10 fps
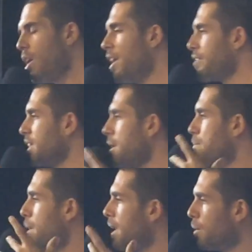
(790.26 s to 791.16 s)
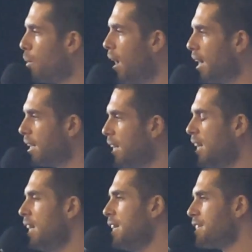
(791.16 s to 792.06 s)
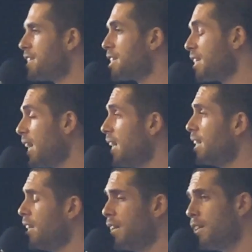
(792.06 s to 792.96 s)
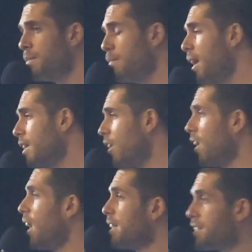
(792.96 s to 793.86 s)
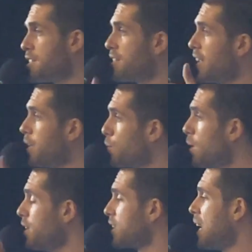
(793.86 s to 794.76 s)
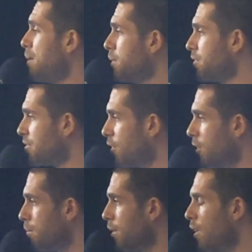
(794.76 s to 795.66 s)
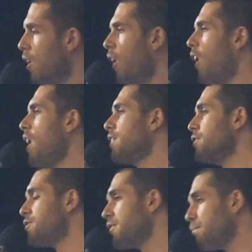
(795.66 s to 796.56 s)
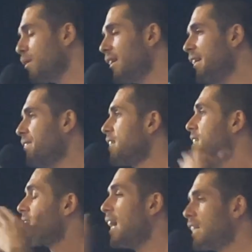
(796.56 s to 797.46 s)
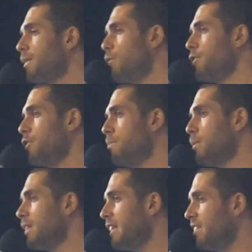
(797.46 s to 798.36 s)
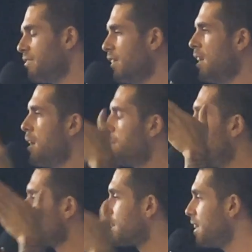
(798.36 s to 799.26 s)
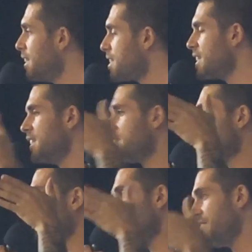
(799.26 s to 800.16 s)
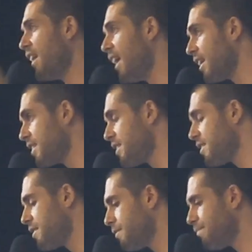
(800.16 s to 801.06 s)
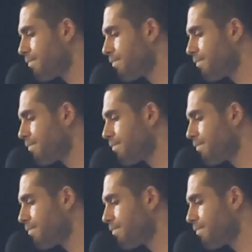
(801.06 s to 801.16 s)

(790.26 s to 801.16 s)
I think a better way is to say, mate, I understand where you're coming from. I used to believe exactly what you believe, but this is the facts.